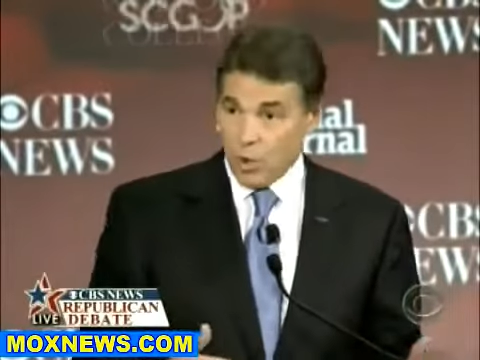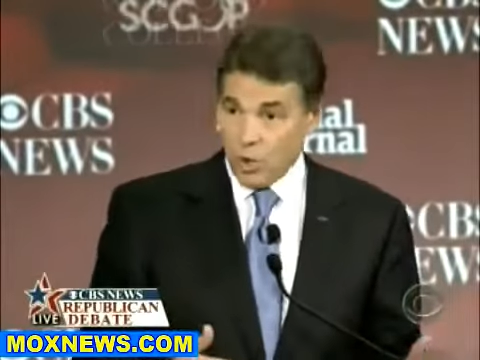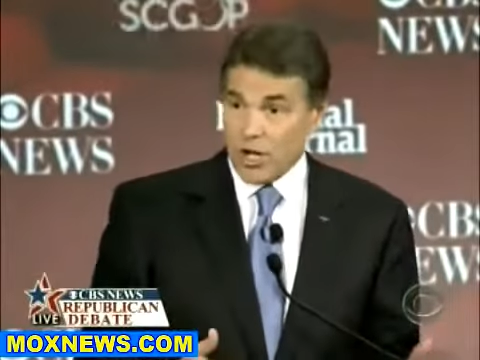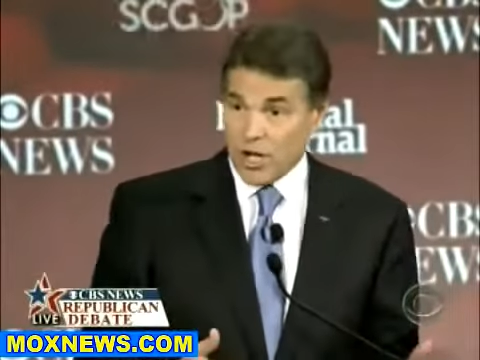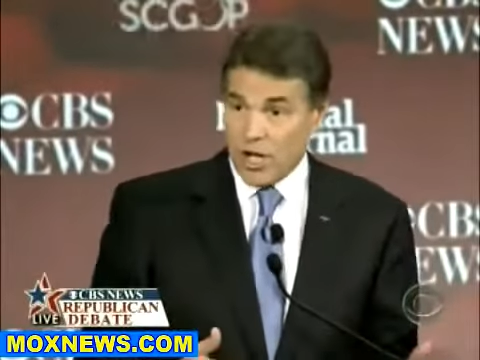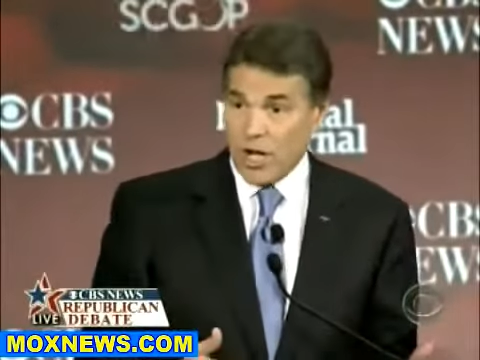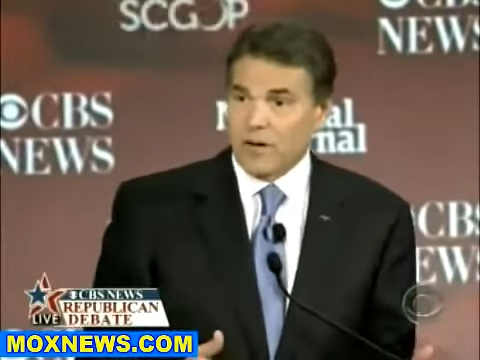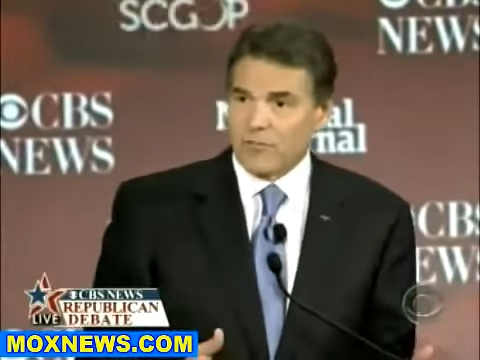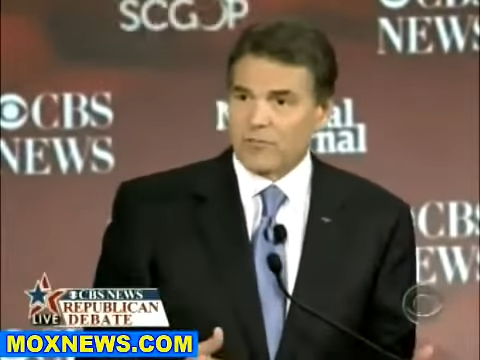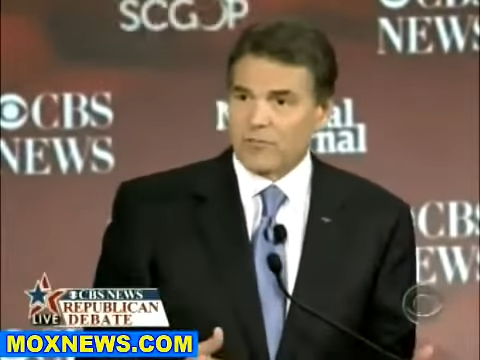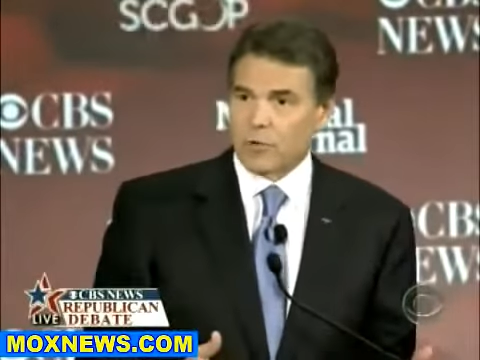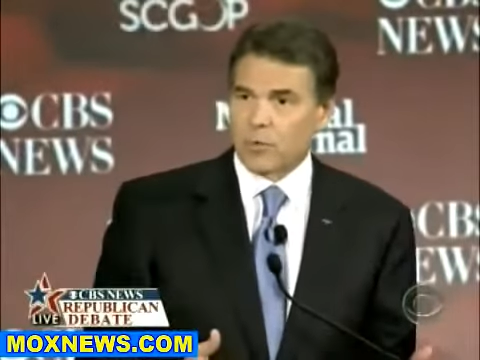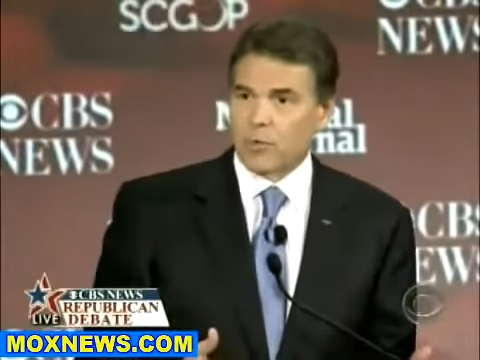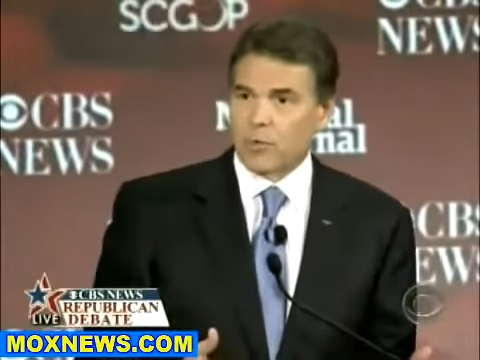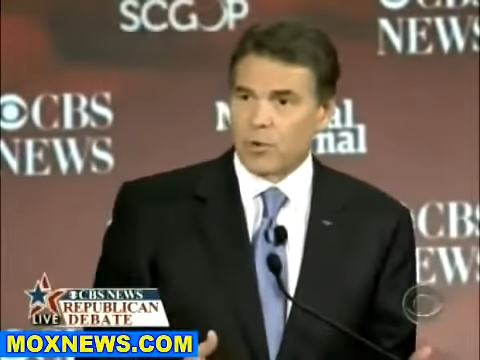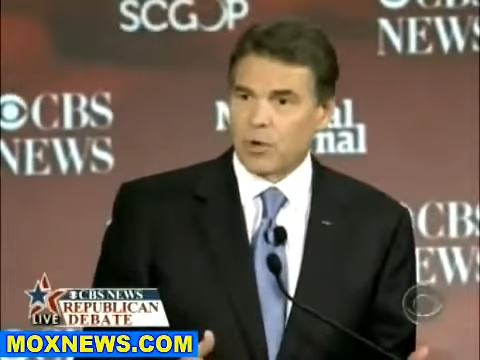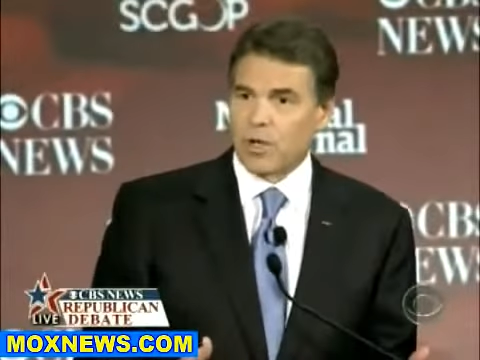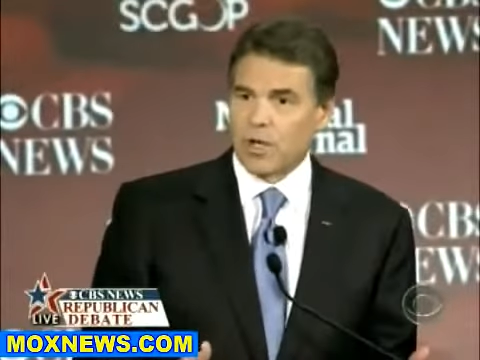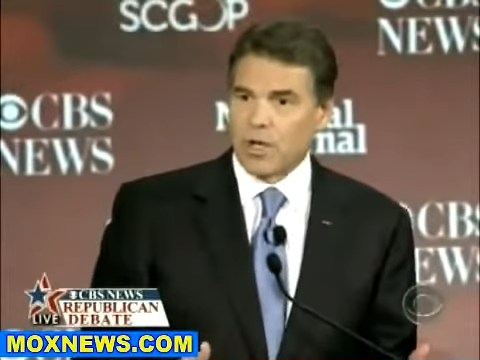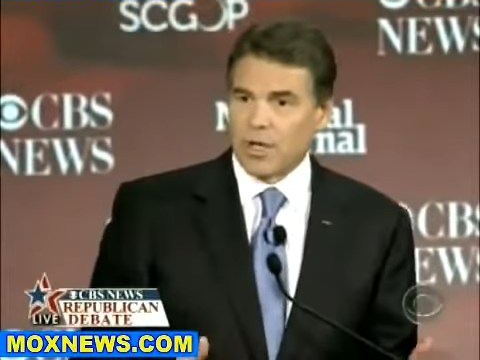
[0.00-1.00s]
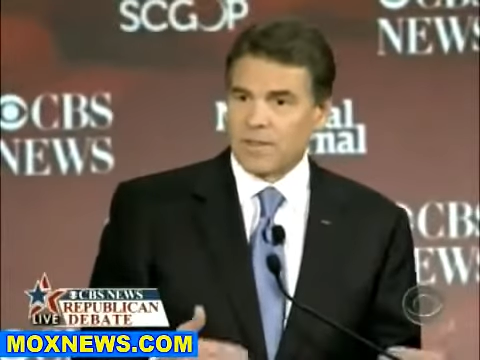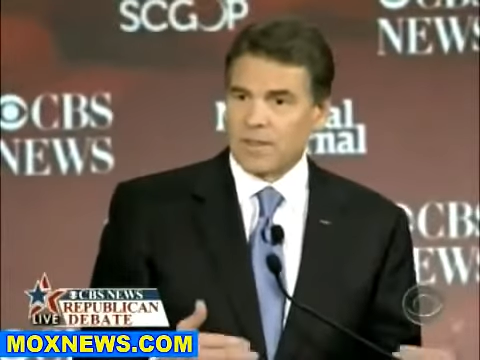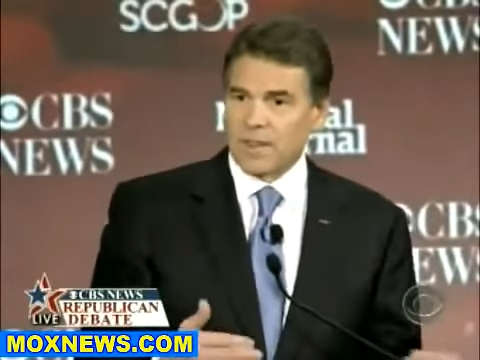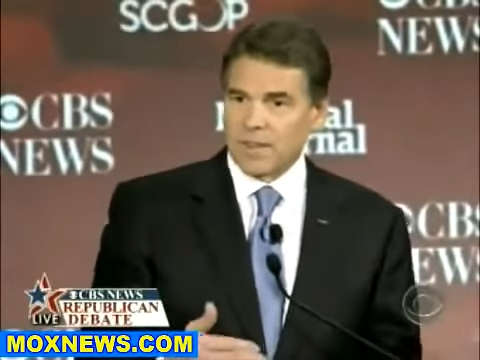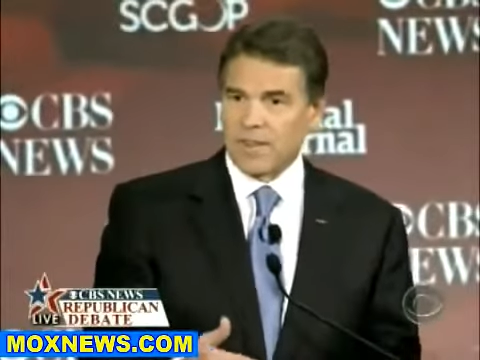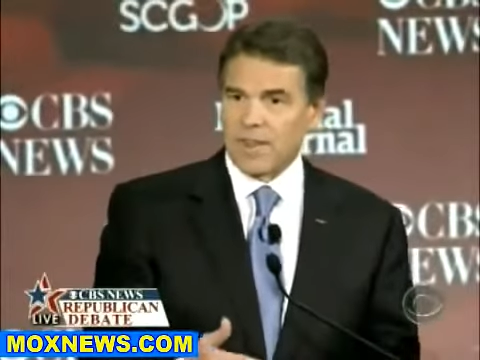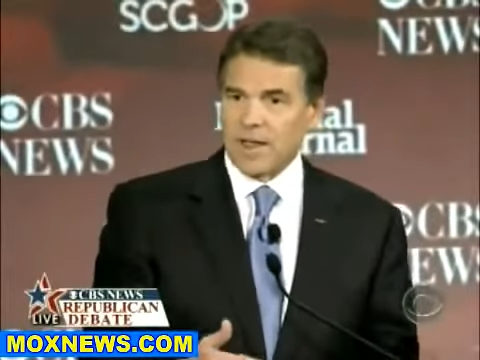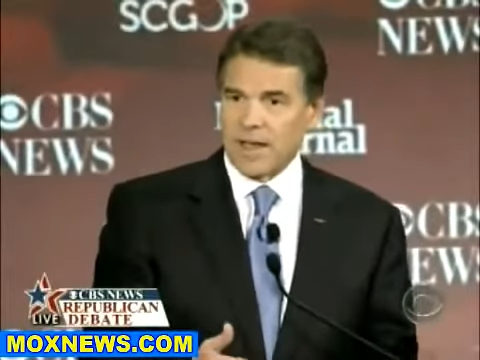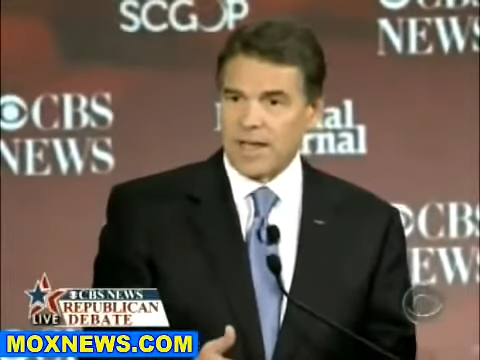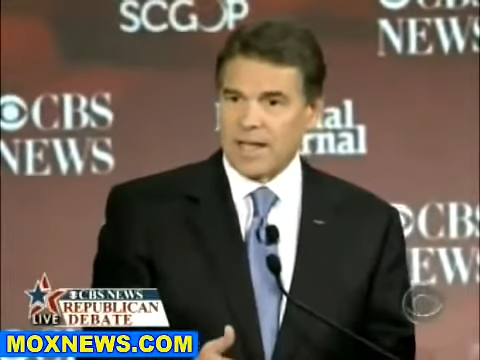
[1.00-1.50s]
we're comfortable
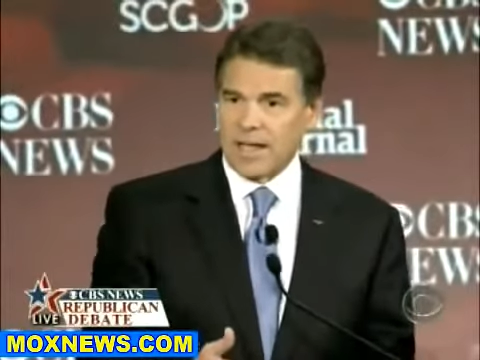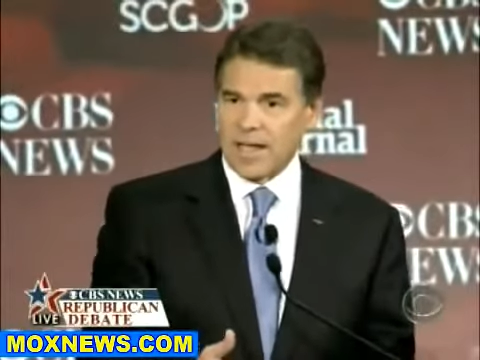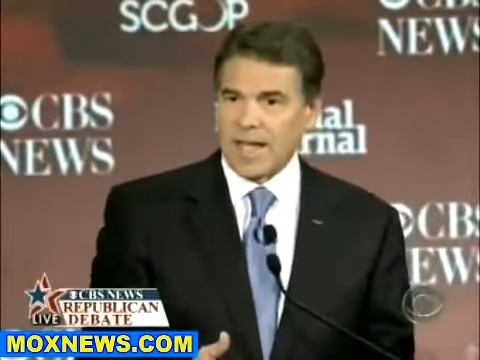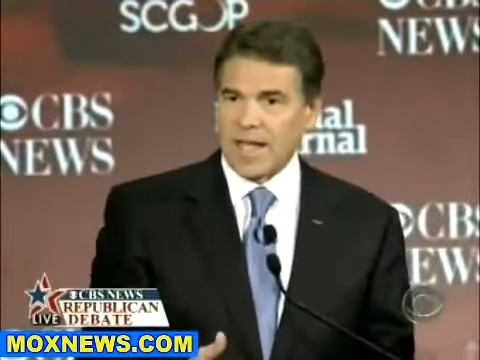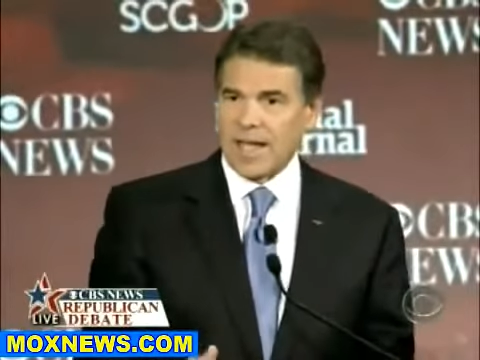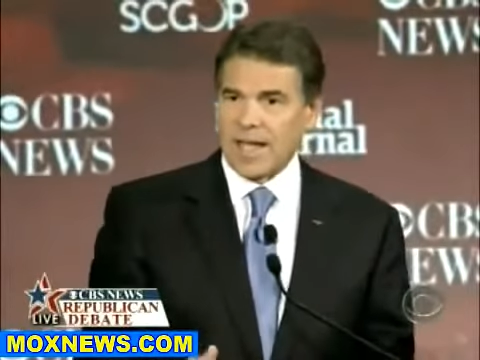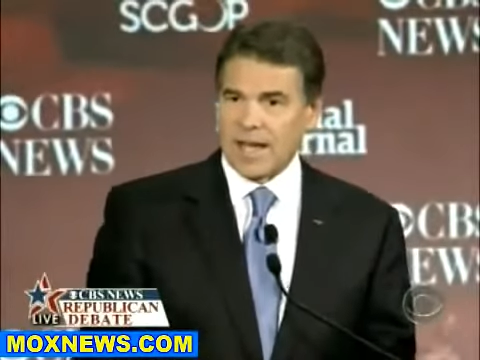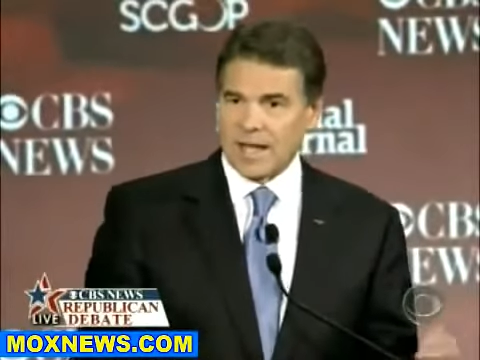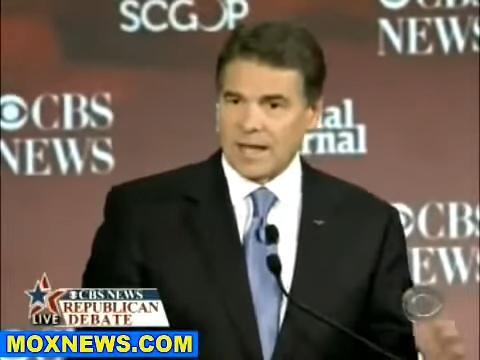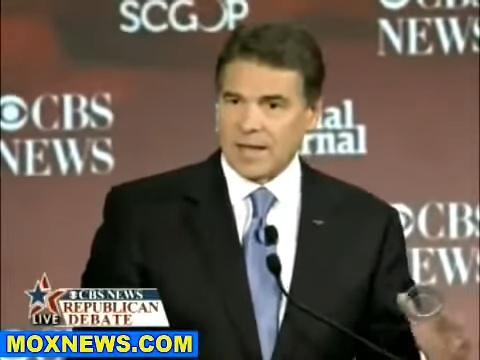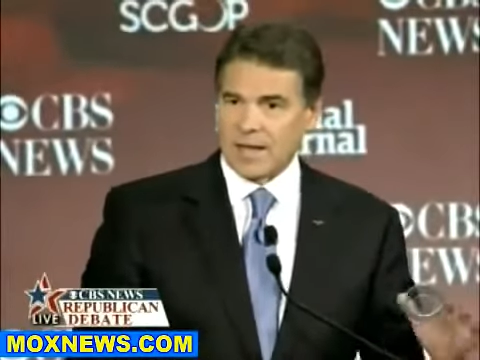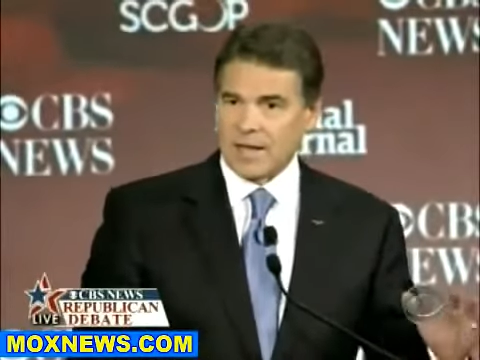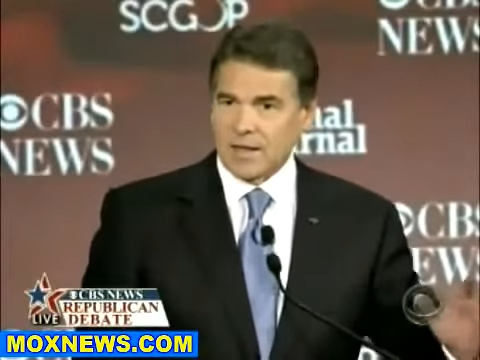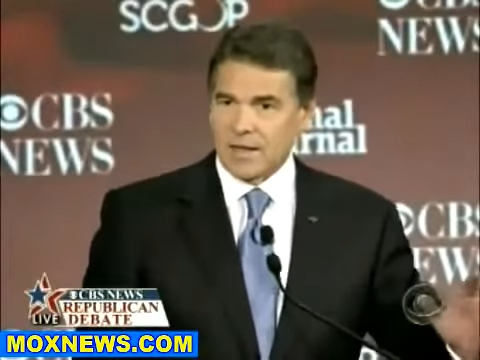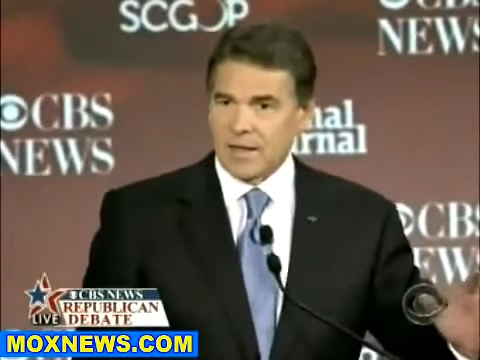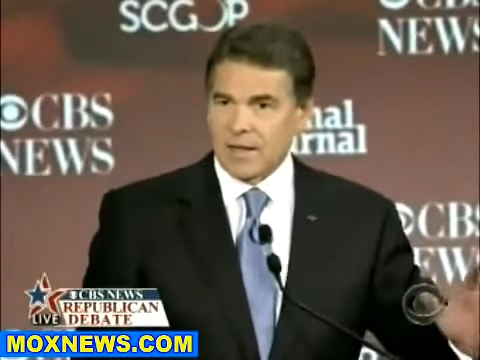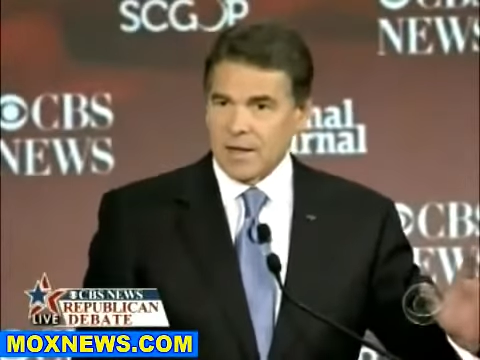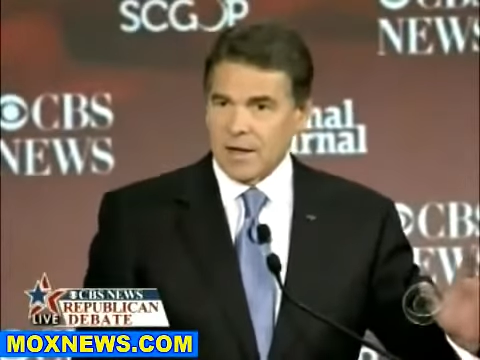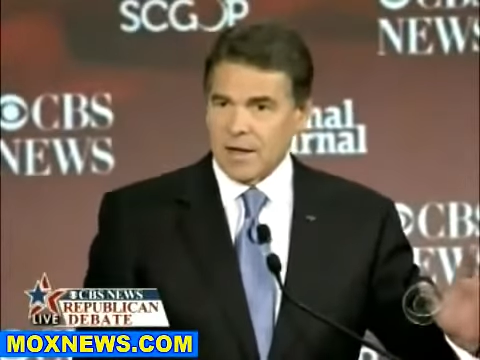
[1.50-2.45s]
that they can